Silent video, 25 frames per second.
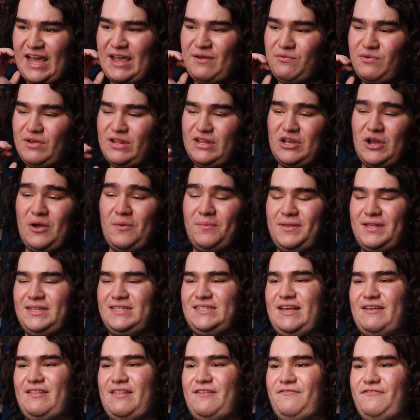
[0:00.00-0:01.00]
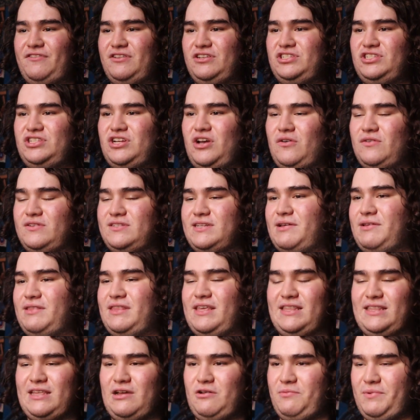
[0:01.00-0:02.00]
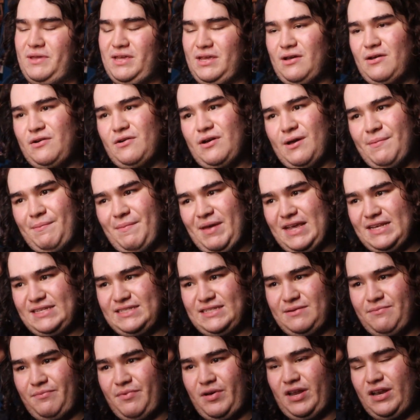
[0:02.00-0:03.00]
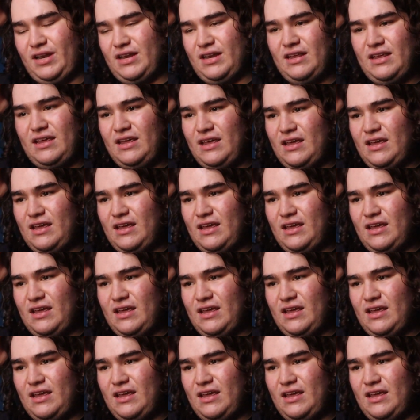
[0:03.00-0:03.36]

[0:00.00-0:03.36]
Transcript: I really hope they save that for the show because I think that would be amazing. But